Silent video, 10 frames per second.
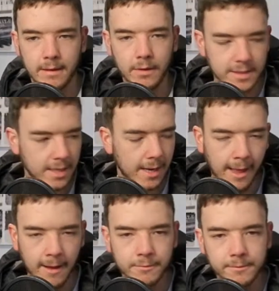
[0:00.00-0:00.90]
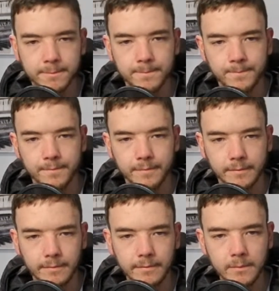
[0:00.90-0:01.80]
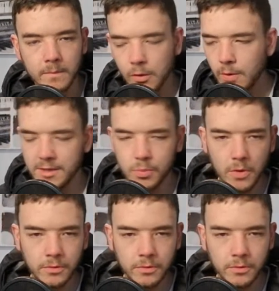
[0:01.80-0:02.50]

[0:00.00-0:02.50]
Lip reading: Not this clown who has